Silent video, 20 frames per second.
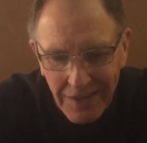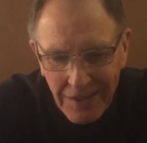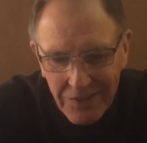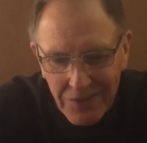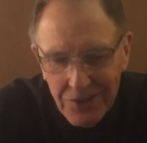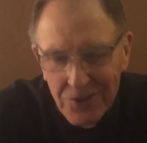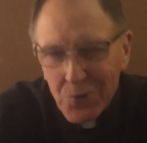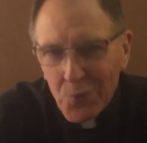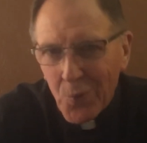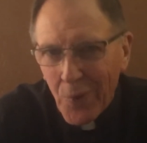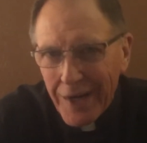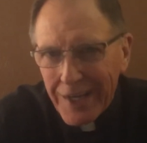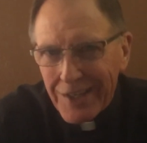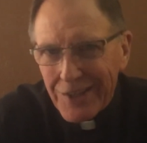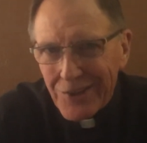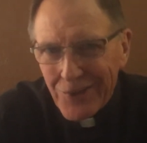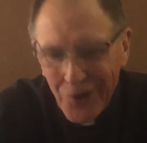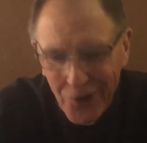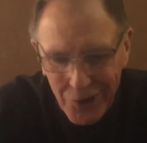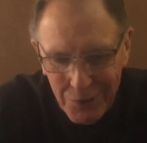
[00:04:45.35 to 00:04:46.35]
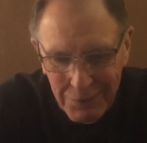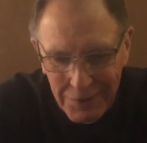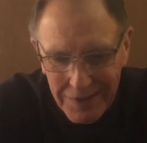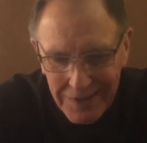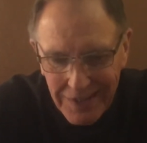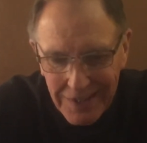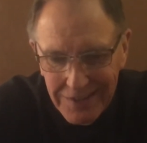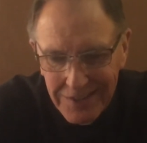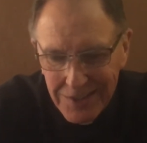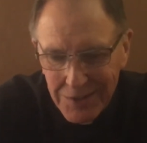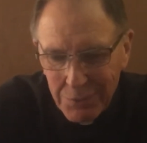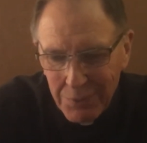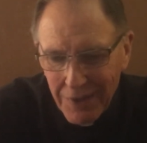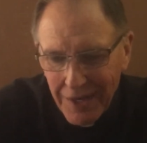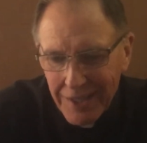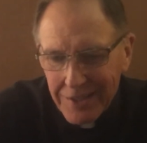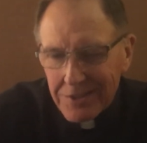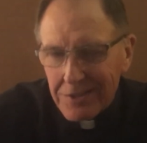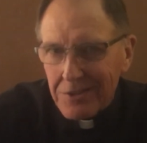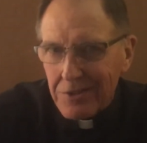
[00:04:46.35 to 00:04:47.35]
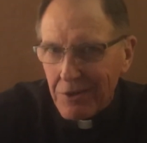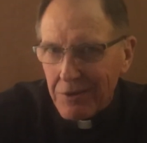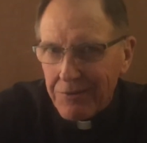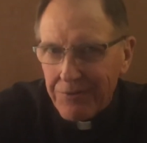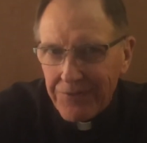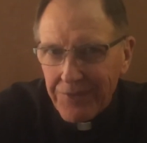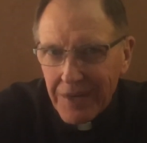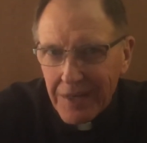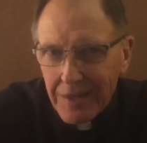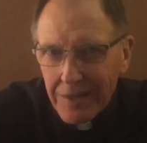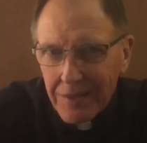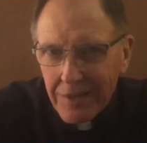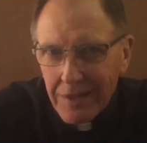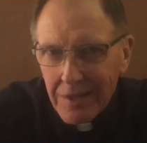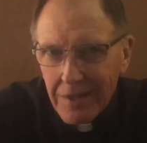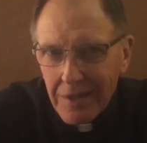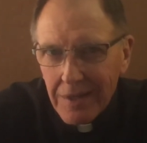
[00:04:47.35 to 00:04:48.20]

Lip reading: that this white garment that symbolizes our faith